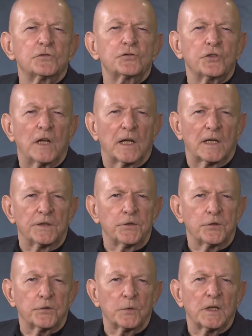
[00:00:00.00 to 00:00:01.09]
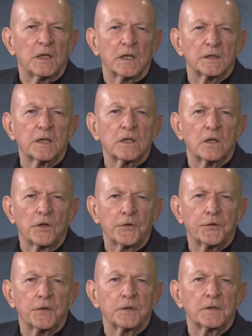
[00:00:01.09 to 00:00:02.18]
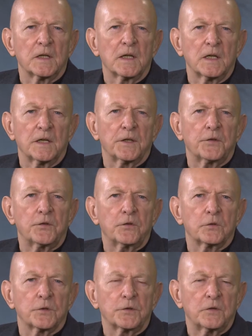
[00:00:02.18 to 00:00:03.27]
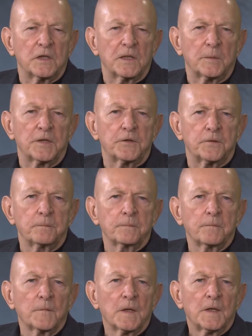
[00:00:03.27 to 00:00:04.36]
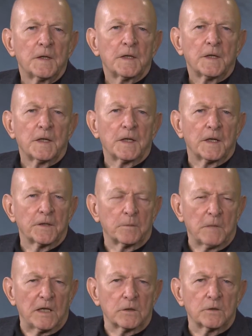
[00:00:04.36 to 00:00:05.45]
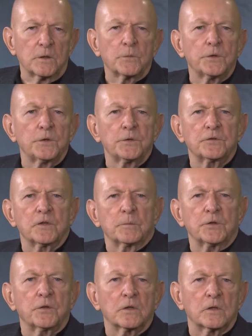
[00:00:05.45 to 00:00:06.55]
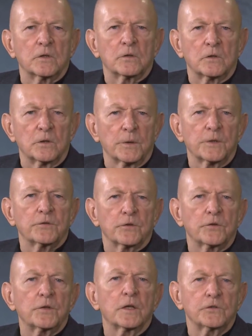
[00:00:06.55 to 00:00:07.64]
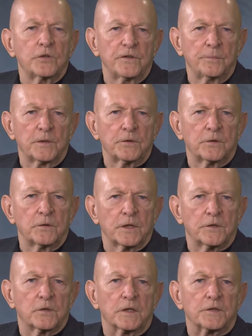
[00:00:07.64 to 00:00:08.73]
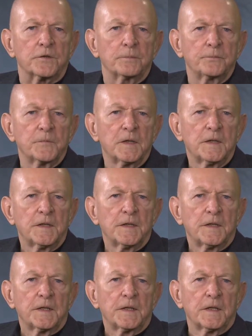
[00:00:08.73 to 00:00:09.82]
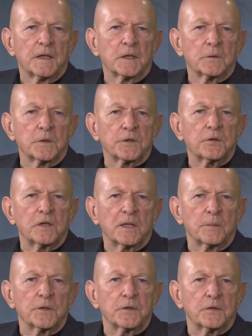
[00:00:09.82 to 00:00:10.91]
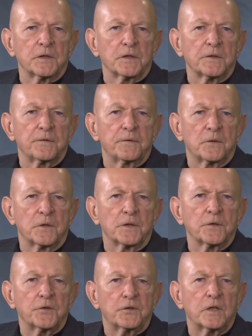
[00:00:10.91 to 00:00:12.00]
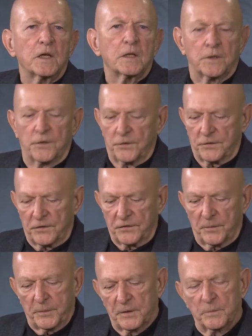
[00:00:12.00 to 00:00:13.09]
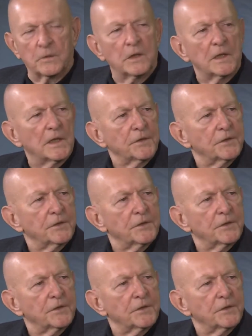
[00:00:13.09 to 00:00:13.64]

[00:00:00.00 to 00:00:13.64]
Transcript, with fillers: challenge. We had the culture that led us to establish uh, the motto that we used in mission control, which is achievement through excellence. And we established the four standards discipline, morale,